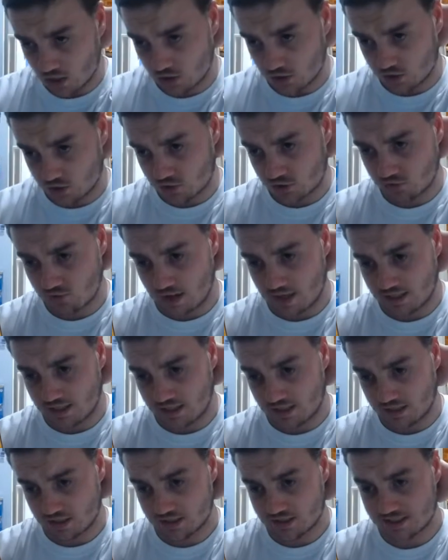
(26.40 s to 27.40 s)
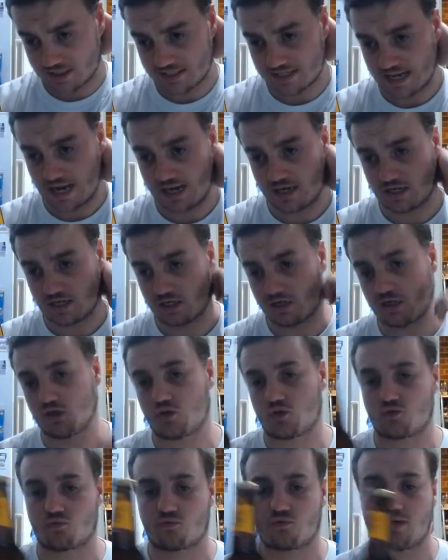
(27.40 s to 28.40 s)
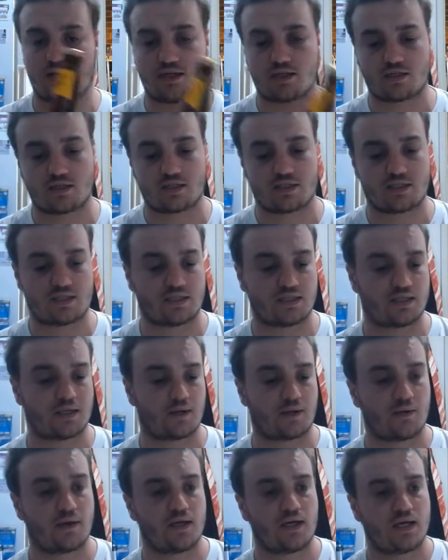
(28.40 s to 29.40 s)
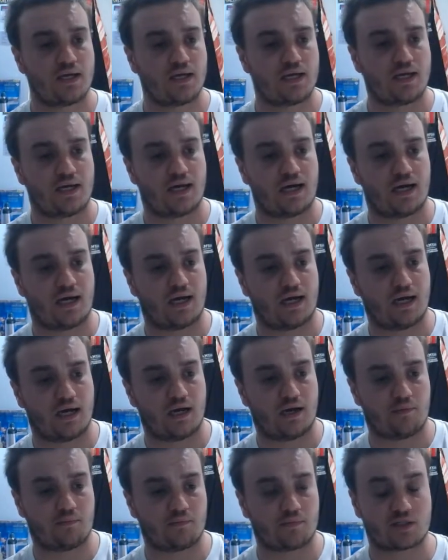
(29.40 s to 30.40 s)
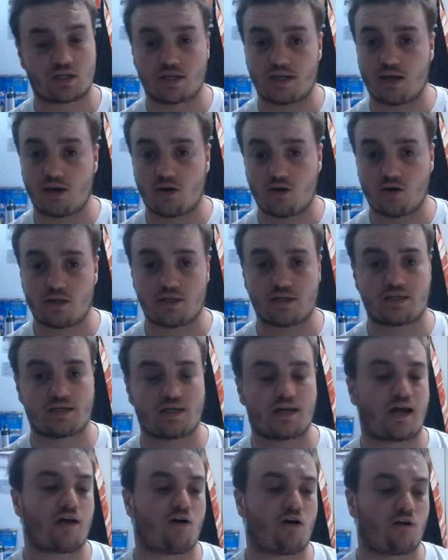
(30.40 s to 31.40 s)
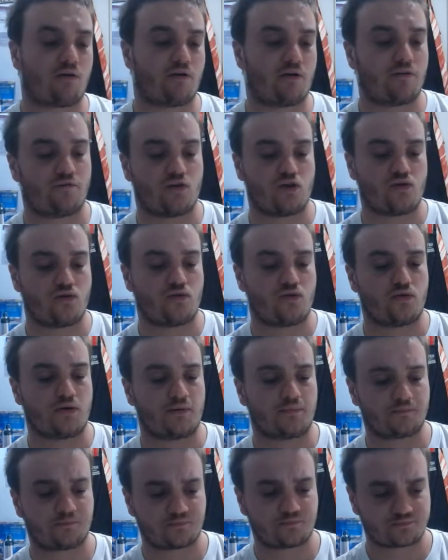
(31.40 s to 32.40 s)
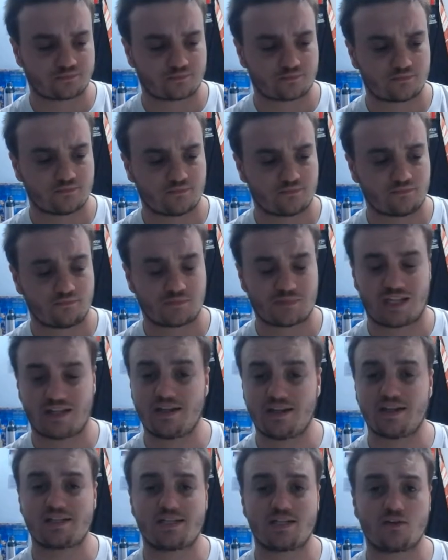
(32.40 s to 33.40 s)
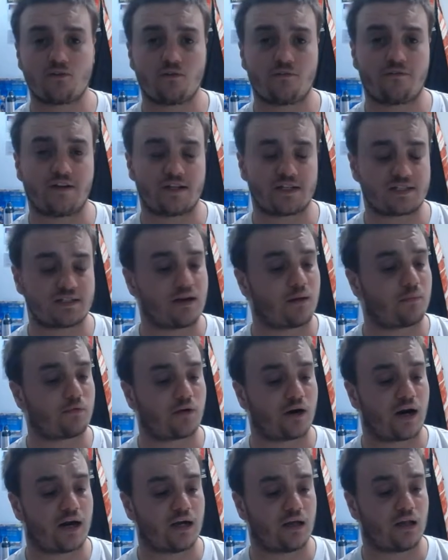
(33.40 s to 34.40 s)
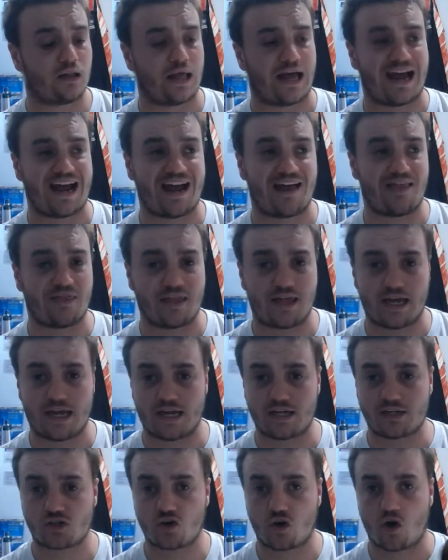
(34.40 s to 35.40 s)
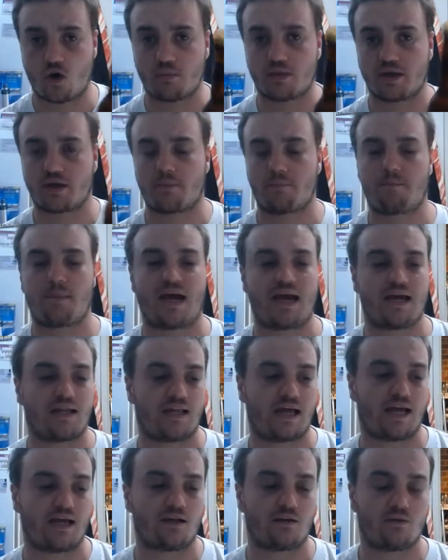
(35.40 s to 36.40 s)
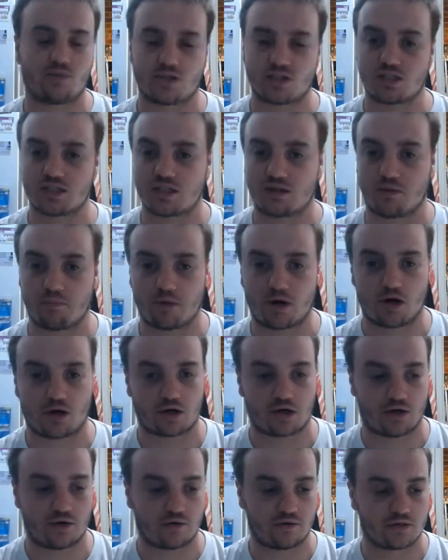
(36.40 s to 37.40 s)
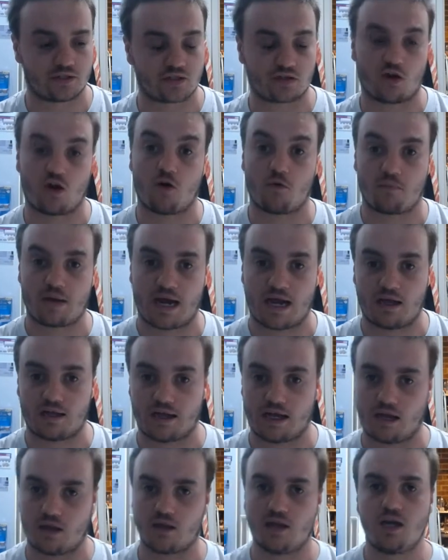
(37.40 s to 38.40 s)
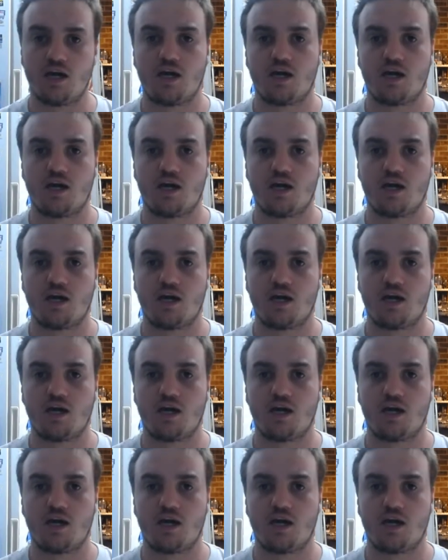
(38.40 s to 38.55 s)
Australian standard drinks. Earlier today I reviewed their Single Fin Summer Ale and their Atomic Pale Ale, which is an American-style pale ale.